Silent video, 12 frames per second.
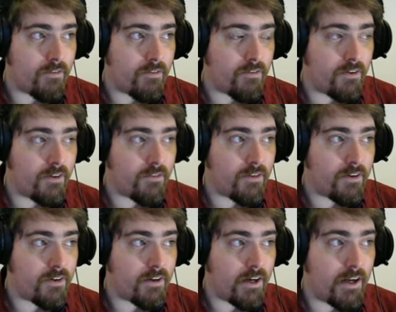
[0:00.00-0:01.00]

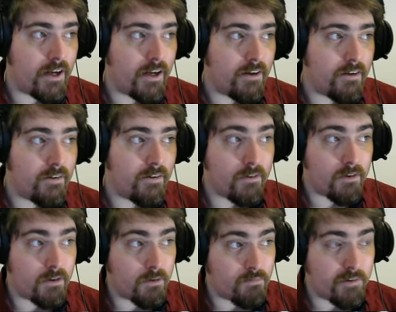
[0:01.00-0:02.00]
Furfa,
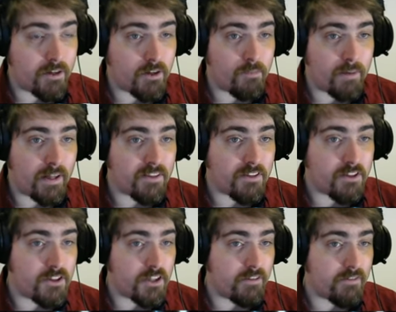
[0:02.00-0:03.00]
pretty good balance
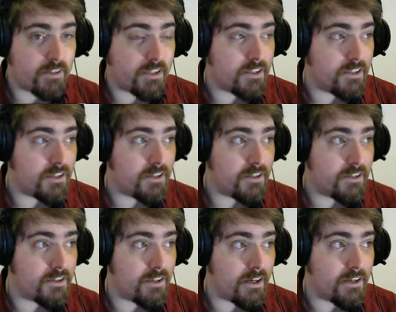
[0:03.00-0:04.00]
in general.
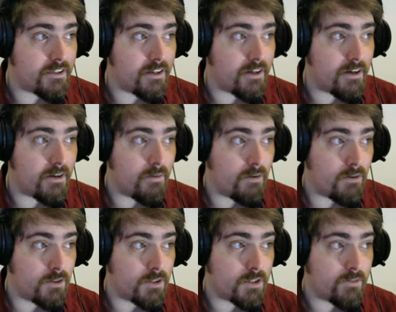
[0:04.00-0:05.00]
Nizar,
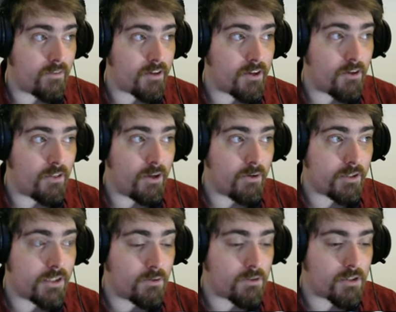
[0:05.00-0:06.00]
also very good. They were
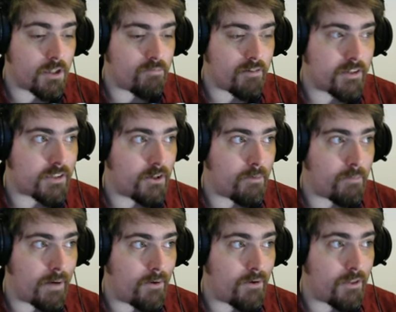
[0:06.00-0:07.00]
close to the breadline on
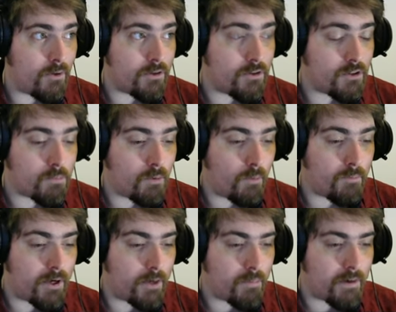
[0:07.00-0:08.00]
power, though it just
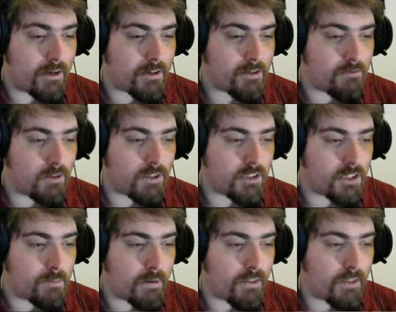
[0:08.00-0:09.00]
popped up, and I strongly
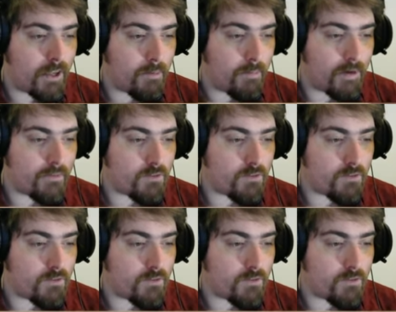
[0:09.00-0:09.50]
suspect that he might have